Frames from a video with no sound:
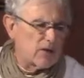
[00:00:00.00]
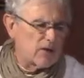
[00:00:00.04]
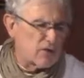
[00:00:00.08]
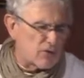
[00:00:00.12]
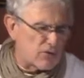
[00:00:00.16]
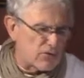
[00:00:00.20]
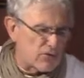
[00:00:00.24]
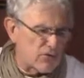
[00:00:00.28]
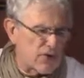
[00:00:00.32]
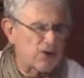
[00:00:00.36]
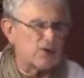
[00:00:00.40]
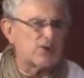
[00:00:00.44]

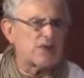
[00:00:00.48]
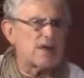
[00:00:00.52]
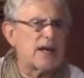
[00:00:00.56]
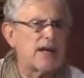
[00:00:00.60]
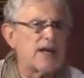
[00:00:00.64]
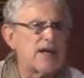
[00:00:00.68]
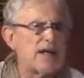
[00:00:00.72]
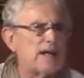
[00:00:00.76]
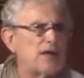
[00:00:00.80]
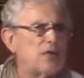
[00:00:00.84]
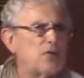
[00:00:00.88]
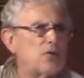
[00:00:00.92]
crush
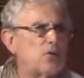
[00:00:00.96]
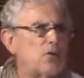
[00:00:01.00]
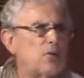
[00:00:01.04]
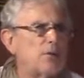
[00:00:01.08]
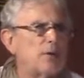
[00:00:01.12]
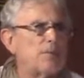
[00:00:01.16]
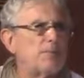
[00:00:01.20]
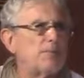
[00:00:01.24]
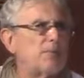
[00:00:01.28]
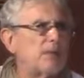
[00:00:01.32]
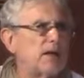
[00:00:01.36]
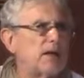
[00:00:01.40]
any
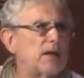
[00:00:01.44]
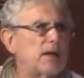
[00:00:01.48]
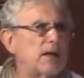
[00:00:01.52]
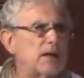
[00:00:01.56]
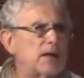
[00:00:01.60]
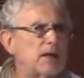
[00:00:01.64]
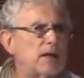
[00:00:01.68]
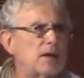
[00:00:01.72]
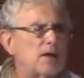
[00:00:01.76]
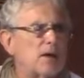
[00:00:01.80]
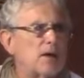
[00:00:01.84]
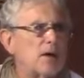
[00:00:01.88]
human
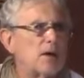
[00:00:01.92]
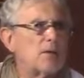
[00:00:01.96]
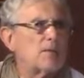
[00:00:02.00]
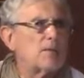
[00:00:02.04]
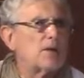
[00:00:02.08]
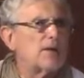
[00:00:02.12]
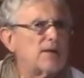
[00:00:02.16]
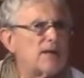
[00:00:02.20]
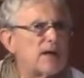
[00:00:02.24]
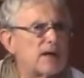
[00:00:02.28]
being. But